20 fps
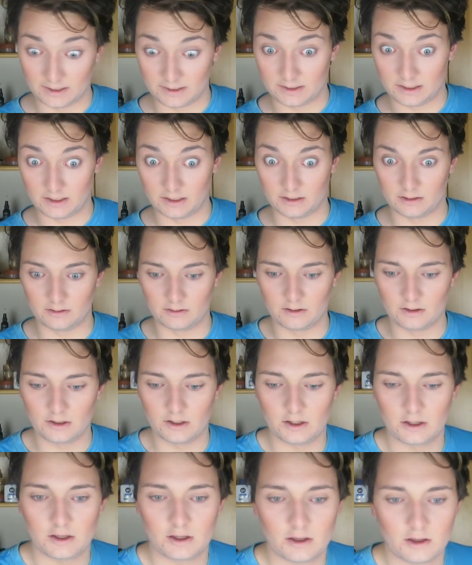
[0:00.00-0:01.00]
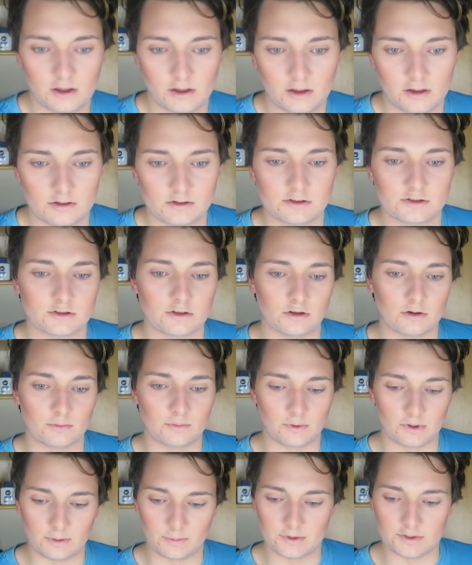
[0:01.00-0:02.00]
I can. So
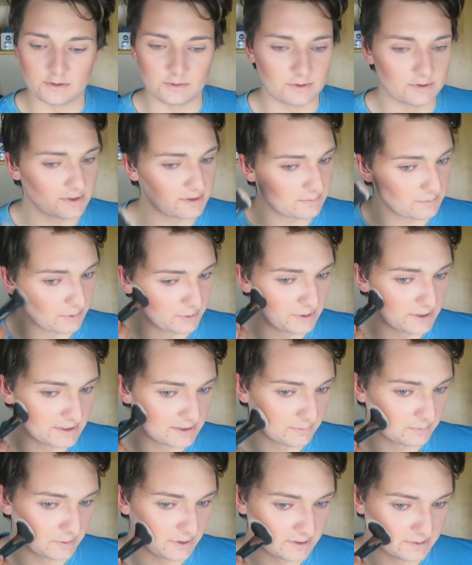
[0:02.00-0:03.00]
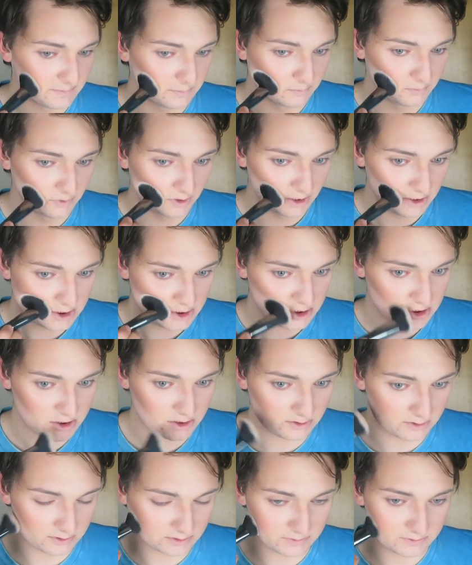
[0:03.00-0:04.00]
what I would do at this point is apply some
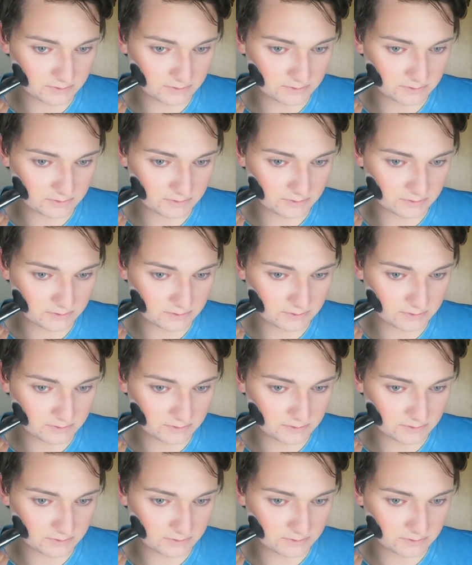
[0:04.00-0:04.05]
blush.